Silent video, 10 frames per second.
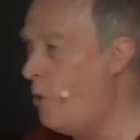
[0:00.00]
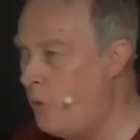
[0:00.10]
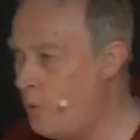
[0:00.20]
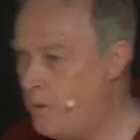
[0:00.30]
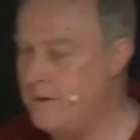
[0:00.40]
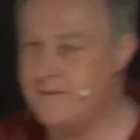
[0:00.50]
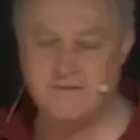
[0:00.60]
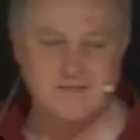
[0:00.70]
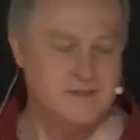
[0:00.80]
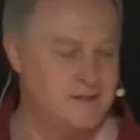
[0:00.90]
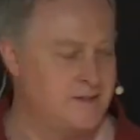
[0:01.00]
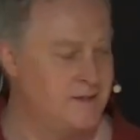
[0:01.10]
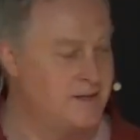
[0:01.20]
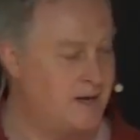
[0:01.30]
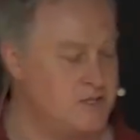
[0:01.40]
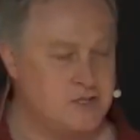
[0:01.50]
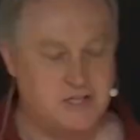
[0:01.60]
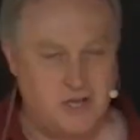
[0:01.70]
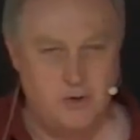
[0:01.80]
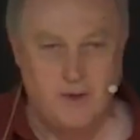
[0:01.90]
Paul. And
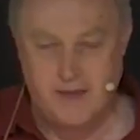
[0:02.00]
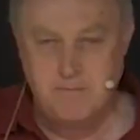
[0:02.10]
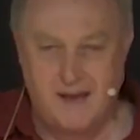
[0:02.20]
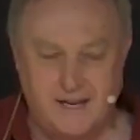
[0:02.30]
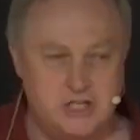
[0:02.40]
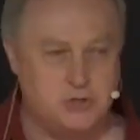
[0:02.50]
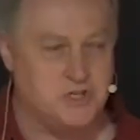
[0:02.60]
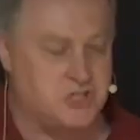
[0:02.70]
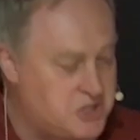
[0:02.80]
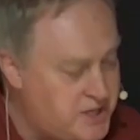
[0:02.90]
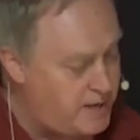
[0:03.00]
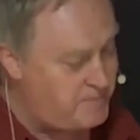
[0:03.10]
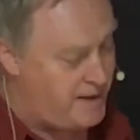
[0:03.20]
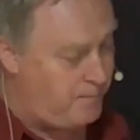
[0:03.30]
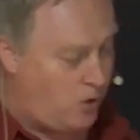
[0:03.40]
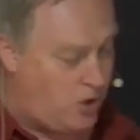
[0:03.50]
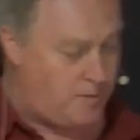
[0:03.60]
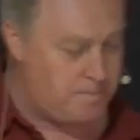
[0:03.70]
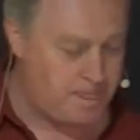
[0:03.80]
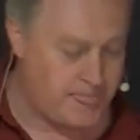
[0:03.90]
so they manage to escape that
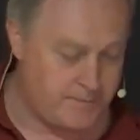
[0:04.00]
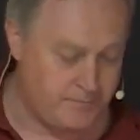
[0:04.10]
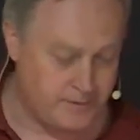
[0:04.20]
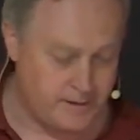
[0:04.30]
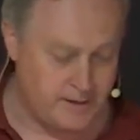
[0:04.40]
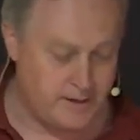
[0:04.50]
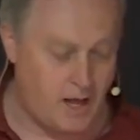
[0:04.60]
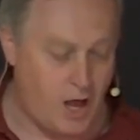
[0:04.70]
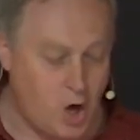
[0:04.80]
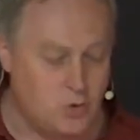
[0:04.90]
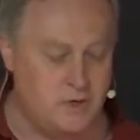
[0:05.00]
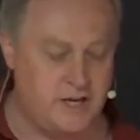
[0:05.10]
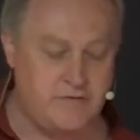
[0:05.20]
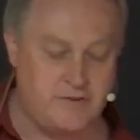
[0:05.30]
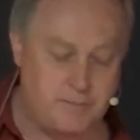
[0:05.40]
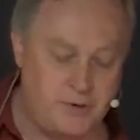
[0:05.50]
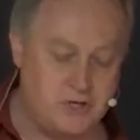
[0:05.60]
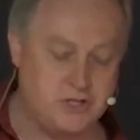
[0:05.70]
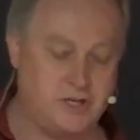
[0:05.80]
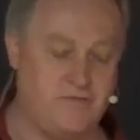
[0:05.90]
plot, only for
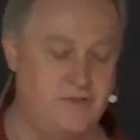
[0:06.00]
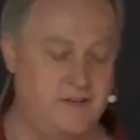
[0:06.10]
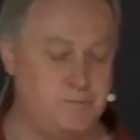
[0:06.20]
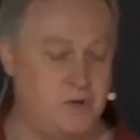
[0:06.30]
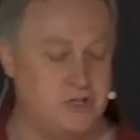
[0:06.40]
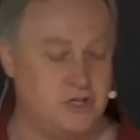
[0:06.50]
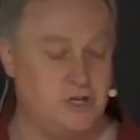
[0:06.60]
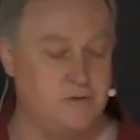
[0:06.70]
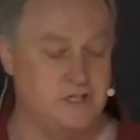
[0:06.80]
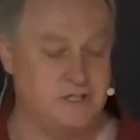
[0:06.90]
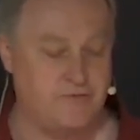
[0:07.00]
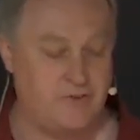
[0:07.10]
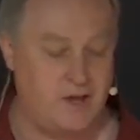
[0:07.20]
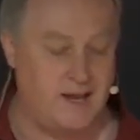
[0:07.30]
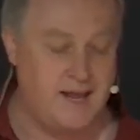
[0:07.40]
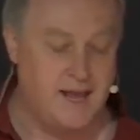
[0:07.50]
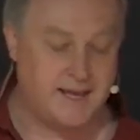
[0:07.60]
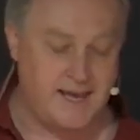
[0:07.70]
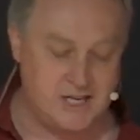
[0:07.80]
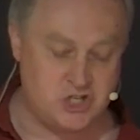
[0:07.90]
perse- his persecutors to finally
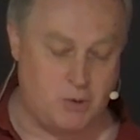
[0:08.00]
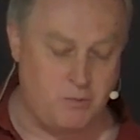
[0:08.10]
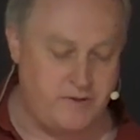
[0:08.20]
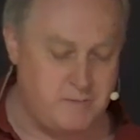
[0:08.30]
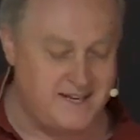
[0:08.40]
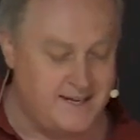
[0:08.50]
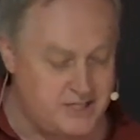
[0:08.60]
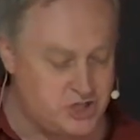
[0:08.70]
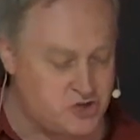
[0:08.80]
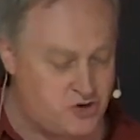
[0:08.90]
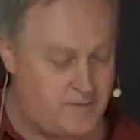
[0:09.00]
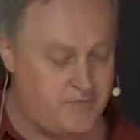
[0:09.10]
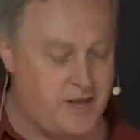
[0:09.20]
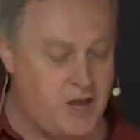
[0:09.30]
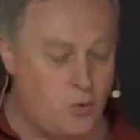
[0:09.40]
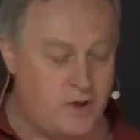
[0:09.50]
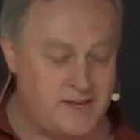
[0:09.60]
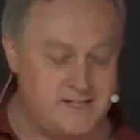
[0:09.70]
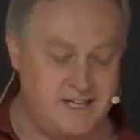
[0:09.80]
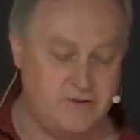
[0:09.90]
catch up with him in Lystra, where
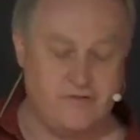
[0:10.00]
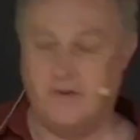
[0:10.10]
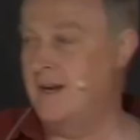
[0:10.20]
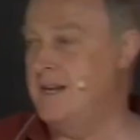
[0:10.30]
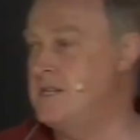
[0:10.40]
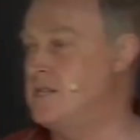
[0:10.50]
they did finally